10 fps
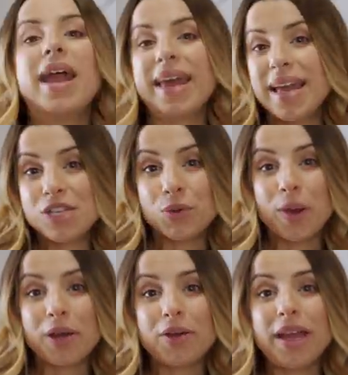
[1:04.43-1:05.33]
And in case you're
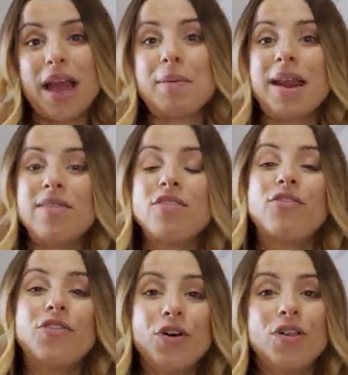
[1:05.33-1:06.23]
wondering, I'm gonna have a
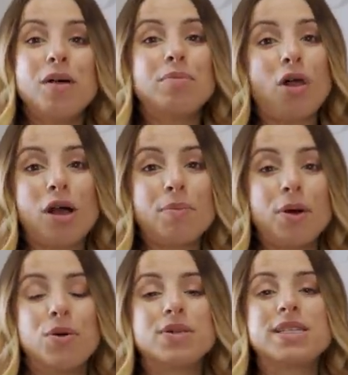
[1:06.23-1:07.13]
full blog
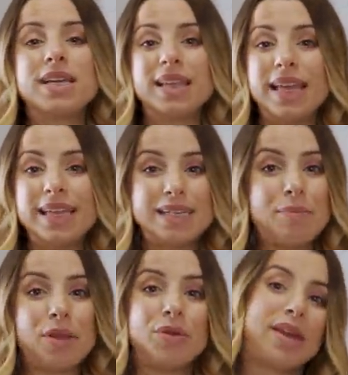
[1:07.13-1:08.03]
post linked
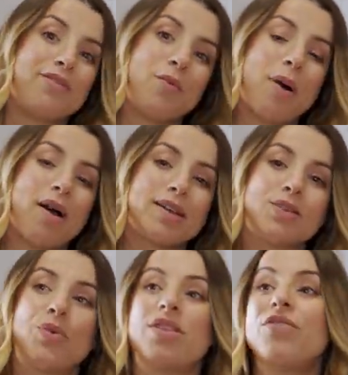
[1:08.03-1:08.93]
down below in the info
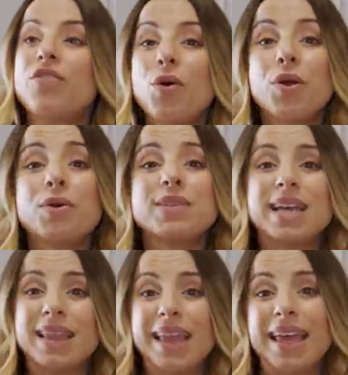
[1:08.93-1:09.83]
box with photos
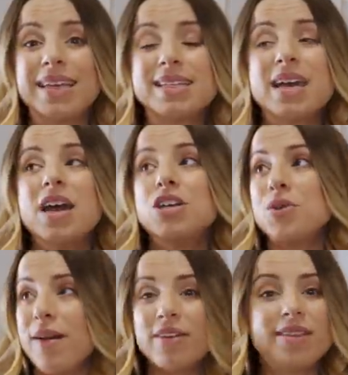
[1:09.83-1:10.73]
and links
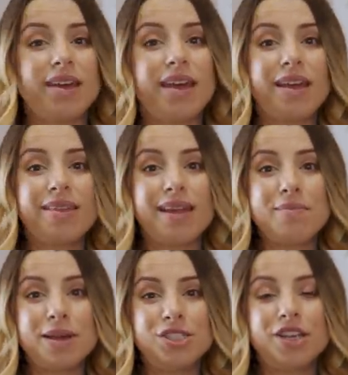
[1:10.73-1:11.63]
to everything that
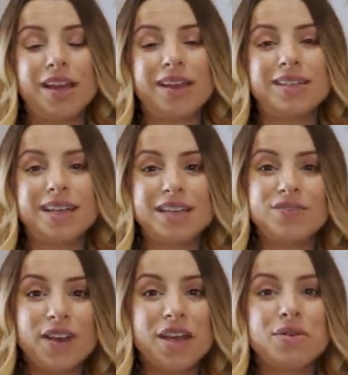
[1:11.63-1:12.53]
I'm mentioning in
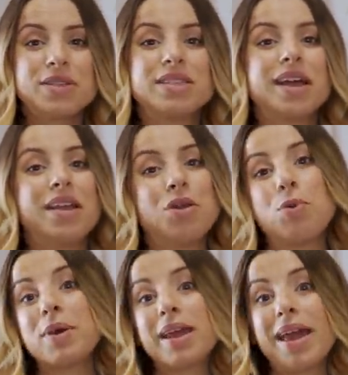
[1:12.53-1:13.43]
today's video, since I
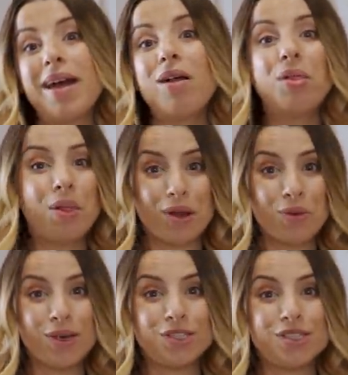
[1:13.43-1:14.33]
know I'm gonna get a lot
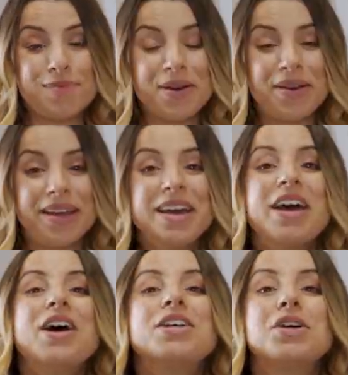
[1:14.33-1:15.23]
of questions about it.
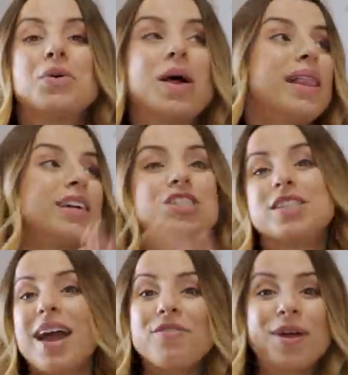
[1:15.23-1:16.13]
So let's
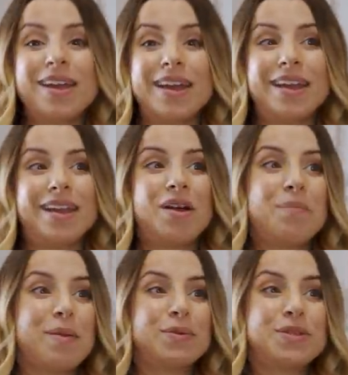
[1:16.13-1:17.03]
just dive right in.
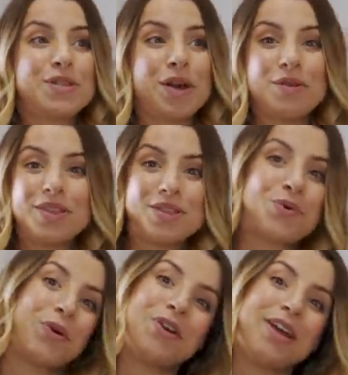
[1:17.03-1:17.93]
Maybe we'll start with
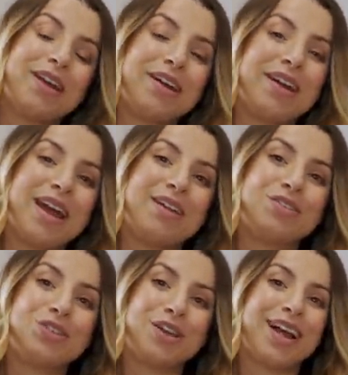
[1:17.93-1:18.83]
this corner here and
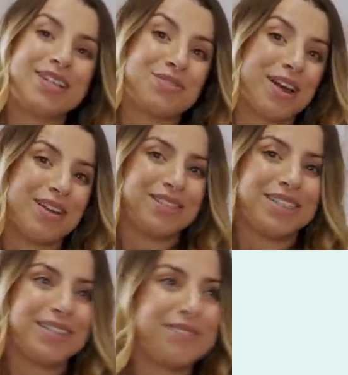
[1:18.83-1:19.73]
I'll show you guys around.